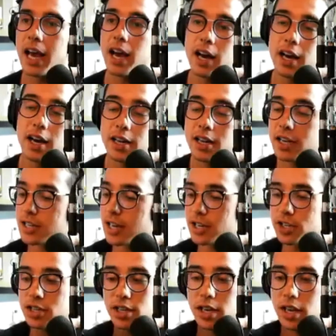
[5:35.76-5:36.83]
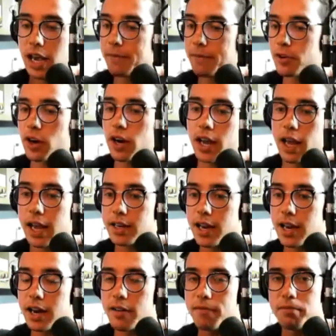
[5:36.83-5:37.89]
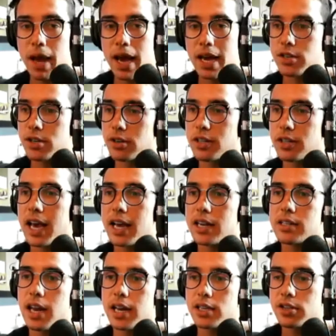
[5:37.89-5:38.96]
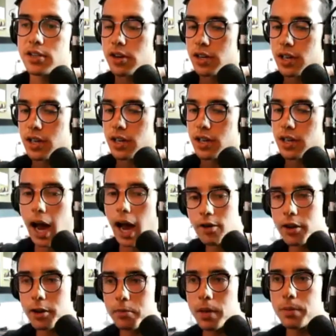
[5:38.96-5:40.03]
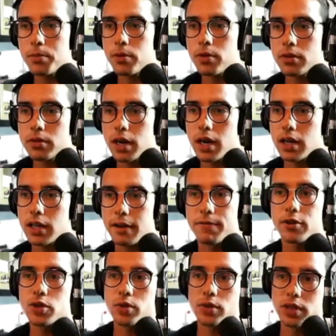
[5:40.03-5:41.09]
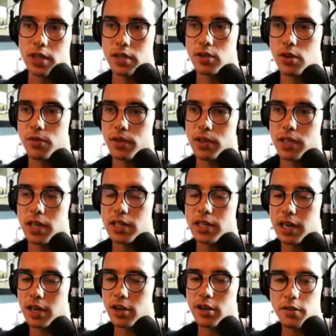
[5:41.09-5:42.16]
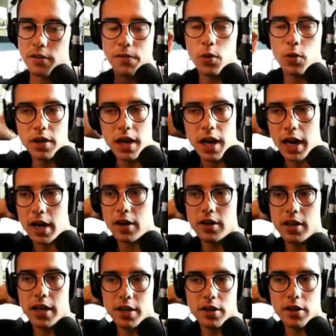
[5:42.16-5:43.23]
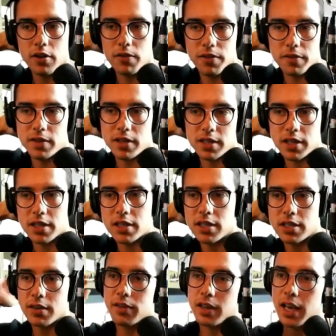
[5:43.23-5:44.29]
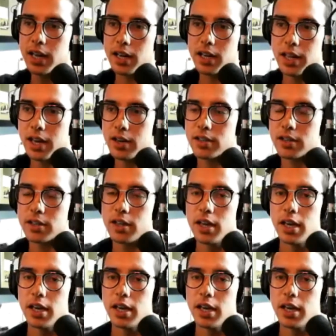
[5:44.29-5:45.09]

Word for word: uh, essentially after I had kind of mastered that, I started hiring people uh, like virtual assistants overseas. I couldn't afford to hire like, you know, 50, 60, 70, 80,000